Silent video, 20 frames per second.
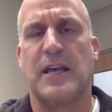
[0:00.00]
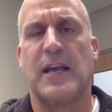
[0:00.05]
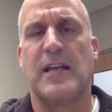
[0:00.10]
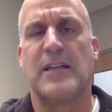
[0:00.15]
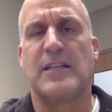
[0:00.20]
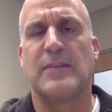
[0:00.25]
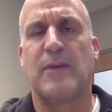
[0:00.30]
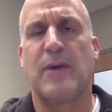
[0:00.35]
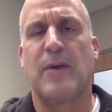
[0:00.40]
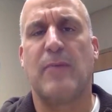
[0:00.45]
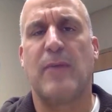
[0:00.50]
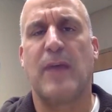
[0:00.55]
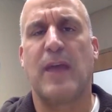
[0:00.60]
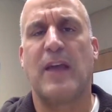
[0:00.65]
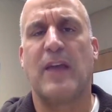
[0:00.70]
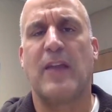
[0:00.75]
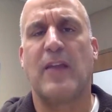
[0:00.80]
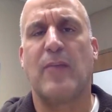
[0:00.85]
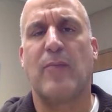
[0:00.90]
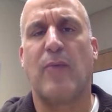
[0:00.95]
It's about
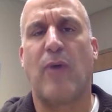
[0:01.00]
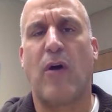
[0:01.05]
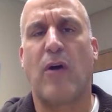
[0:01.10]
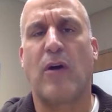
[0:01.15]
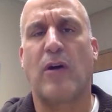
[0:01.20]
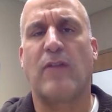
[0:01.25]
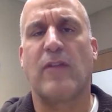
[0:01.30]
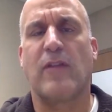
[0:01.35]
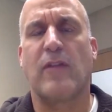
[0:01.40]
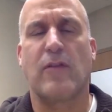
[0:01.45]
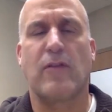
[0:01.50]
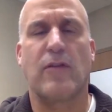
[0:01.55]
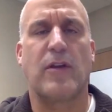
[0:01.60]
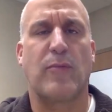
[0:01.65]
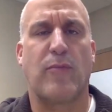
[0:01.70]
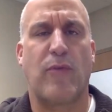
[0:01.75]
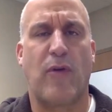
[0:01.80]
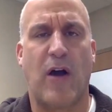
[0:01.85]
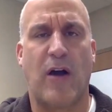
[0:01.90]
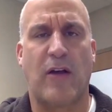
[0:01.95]
making them part of the
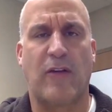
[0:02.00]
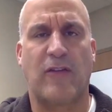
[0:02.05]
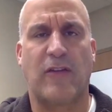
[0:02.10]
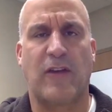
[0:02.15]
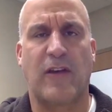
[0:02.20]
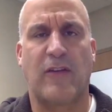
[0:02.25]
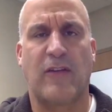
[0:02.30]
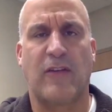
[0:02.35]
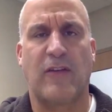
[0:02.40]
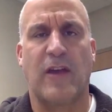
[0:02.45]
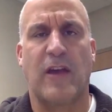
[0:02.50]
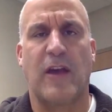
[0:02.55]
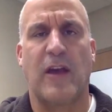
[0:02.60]
learning process.